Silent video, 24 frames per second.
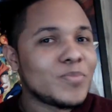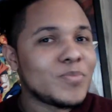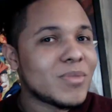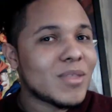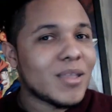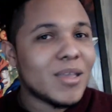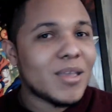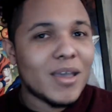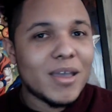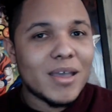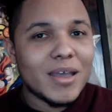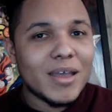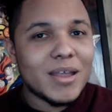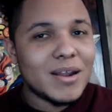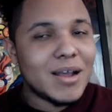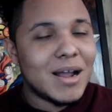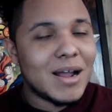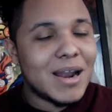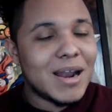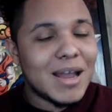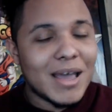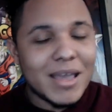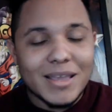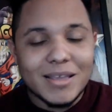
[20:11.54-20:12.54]
and
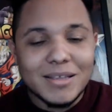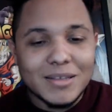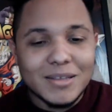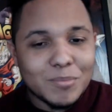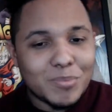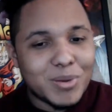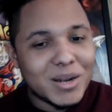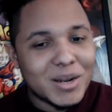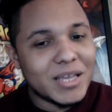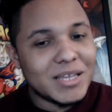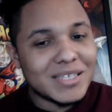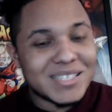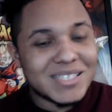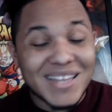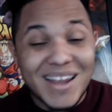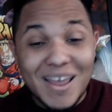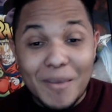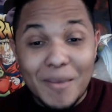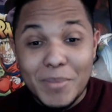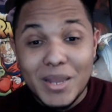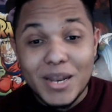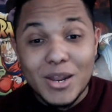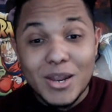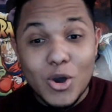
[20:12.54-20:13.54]
like, please let
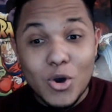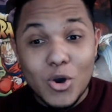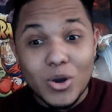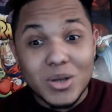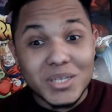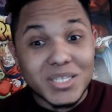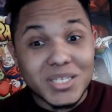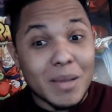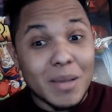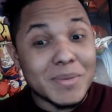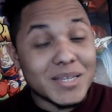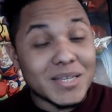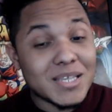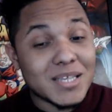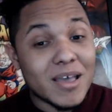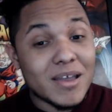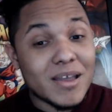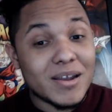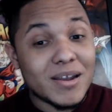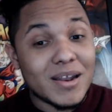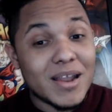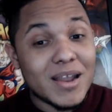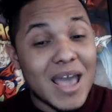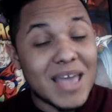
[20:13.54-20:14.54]
me know, because I'm excited.
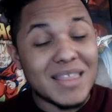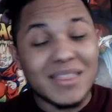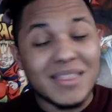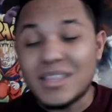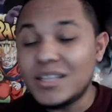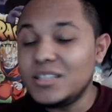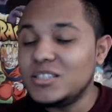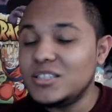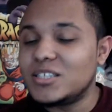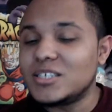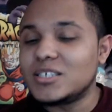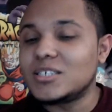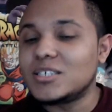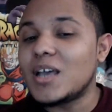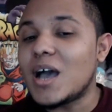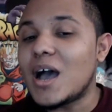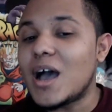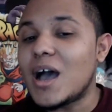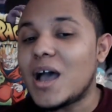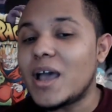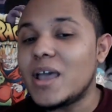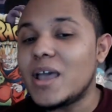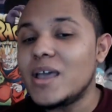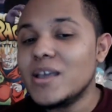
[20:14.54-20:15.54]
I think this
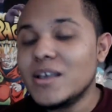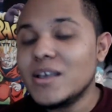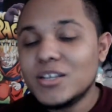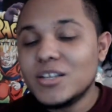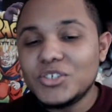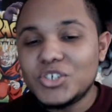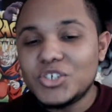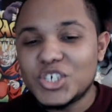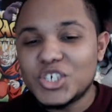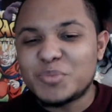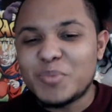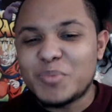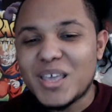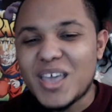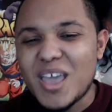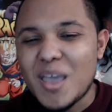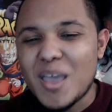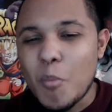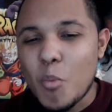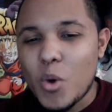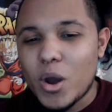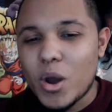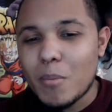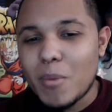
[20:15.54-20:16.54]
guy just became
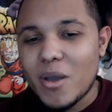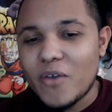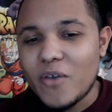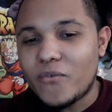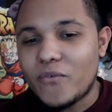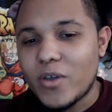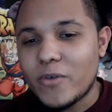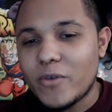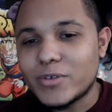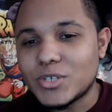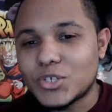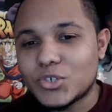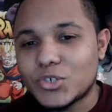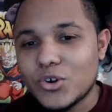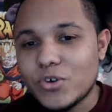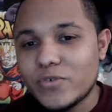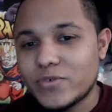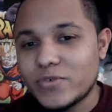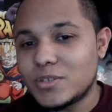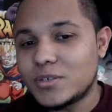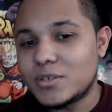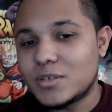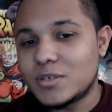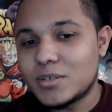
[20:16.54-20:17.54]
one of my favorite
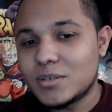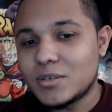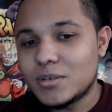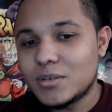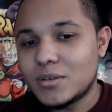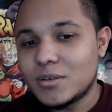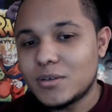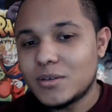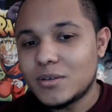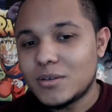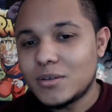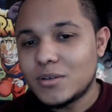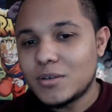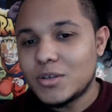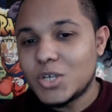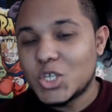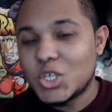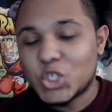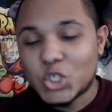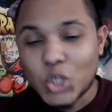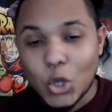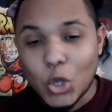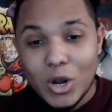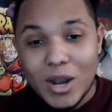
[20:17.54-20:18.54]
servants.
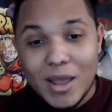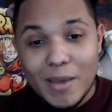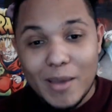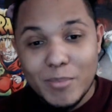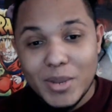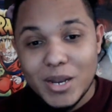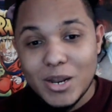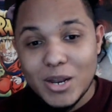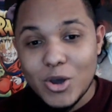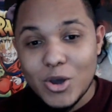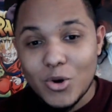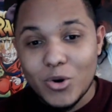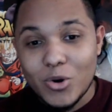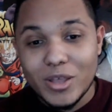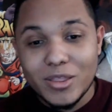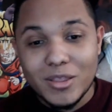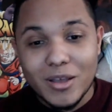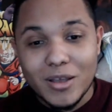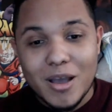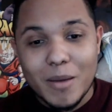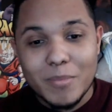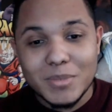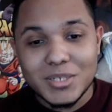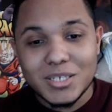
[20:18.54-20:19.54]
So let me know in the
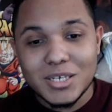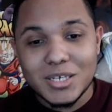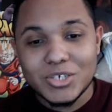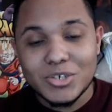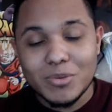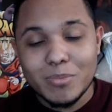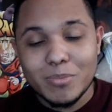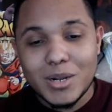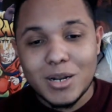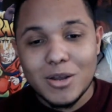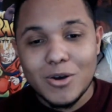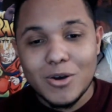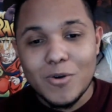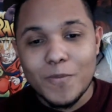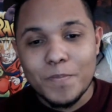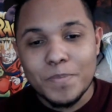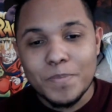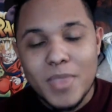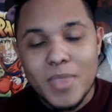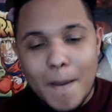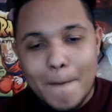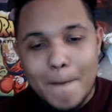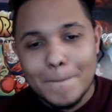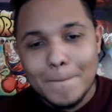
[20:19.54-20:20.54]
comment section below.
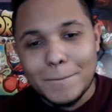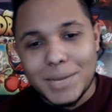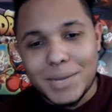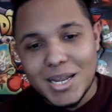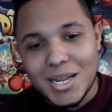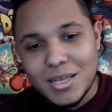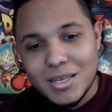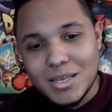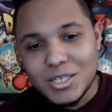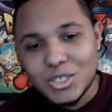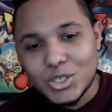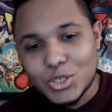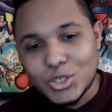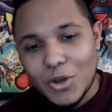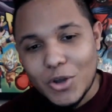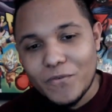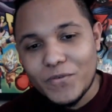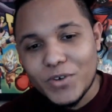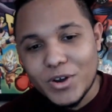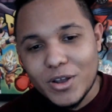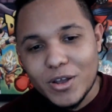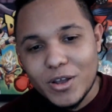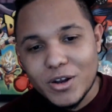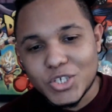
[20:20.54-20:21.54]
Please don't
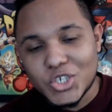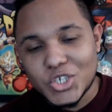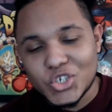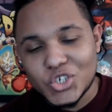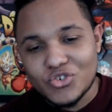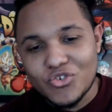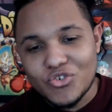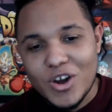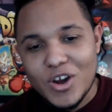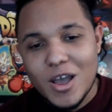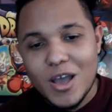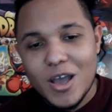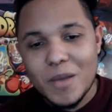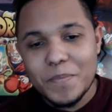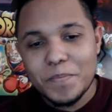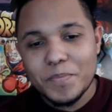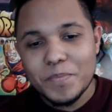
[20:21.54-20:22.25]
forget to subscribe.